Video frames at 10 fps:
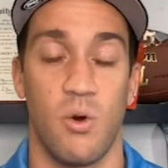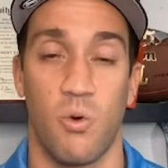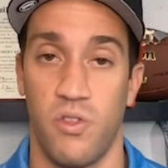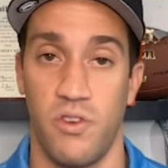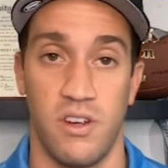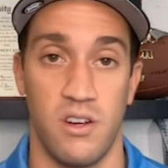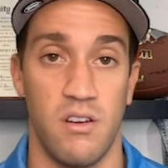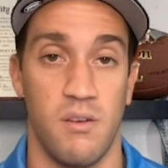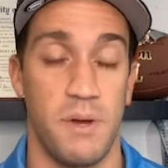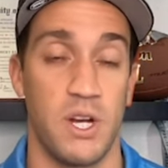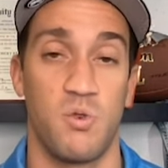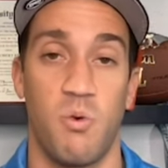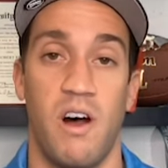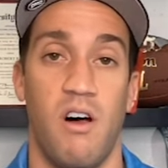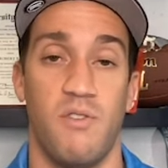or the Big
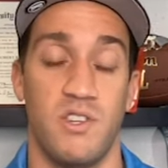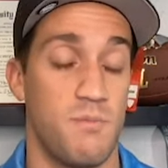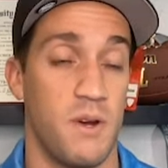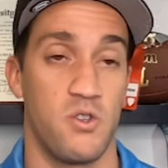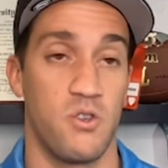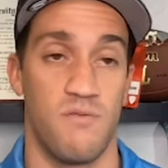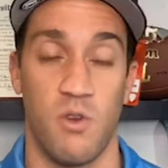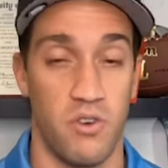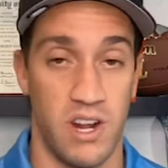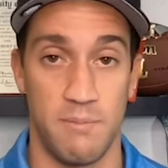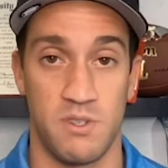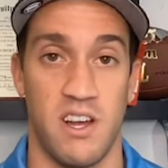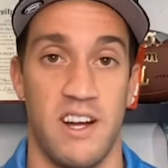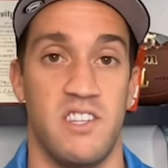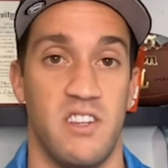12, especially if Notre Dame
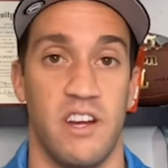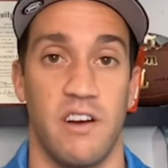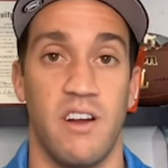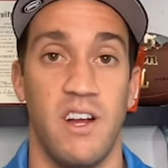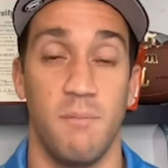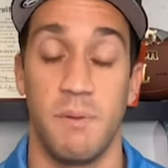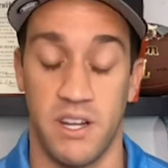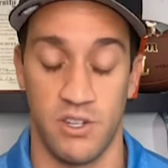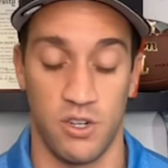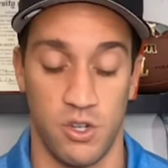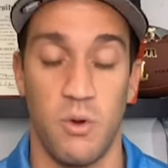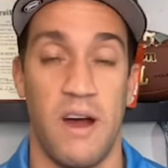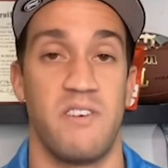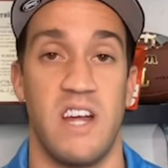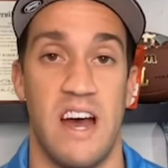slides in there, because you do
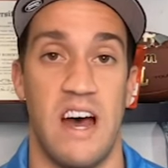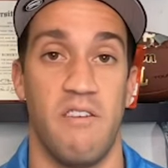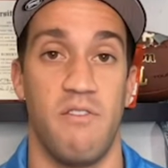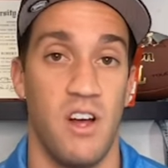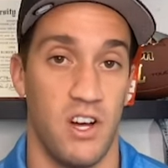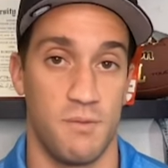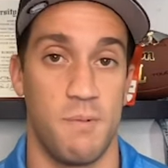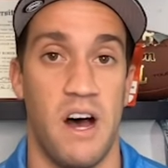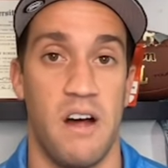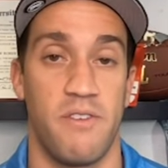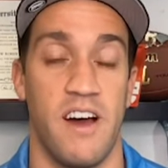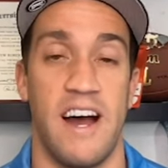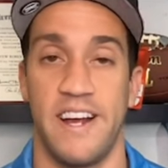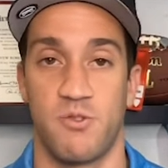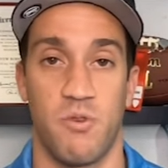have to have a spot for the
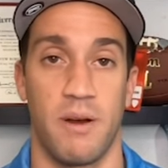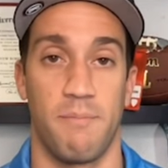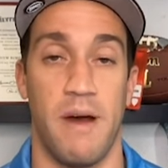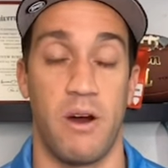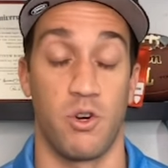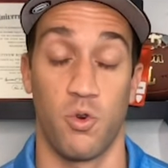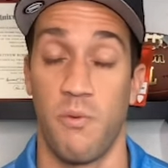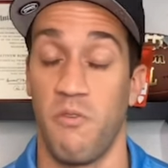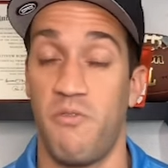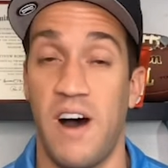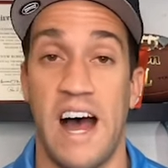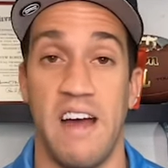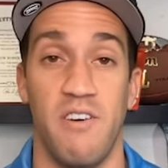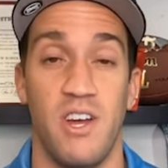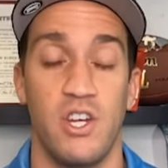highest-ranked group of
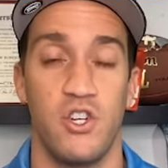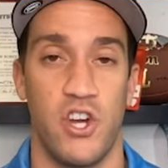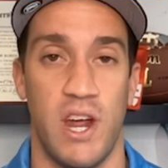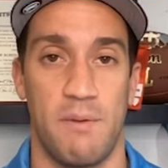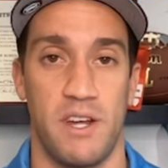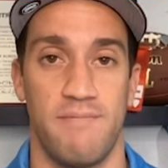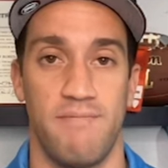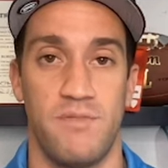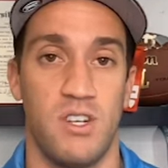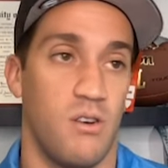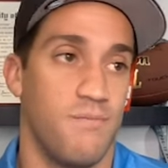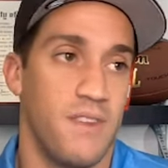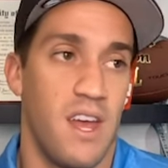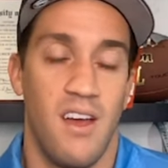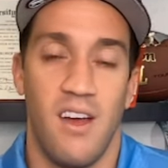5 champion. So
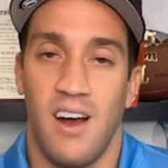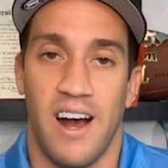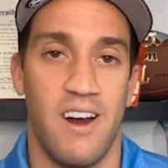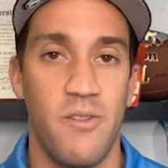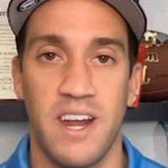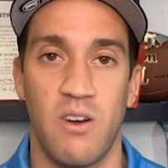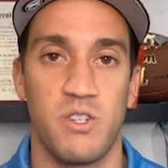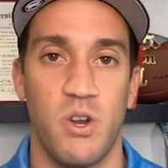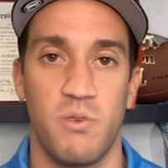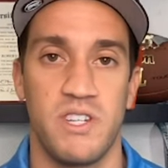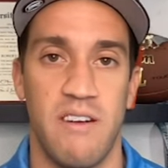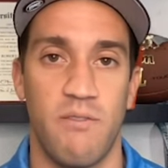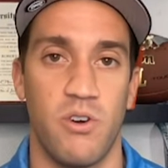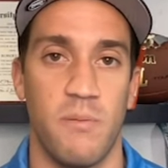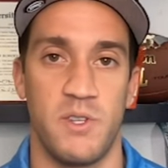I don't think Arizona was
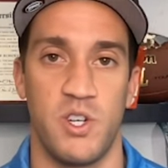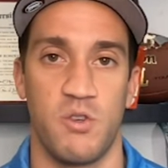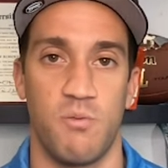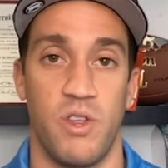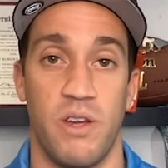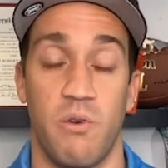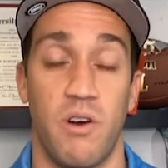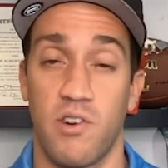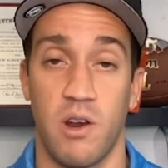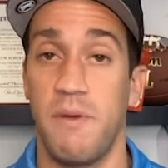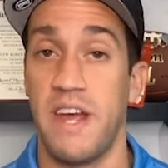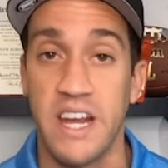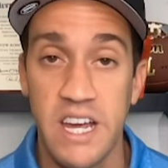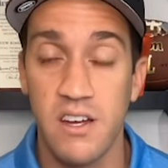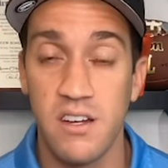ever in a position where they were ever going to
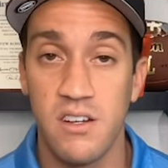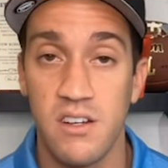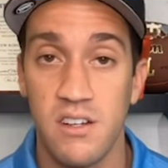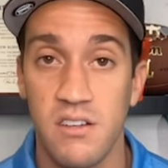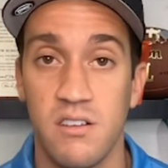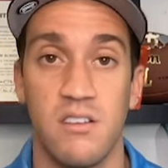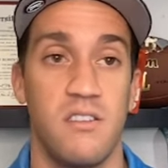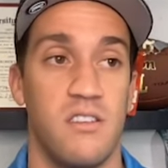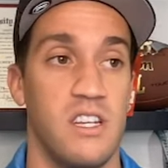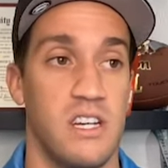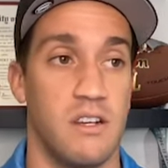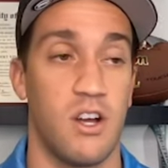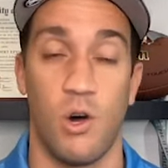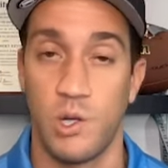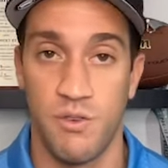make the college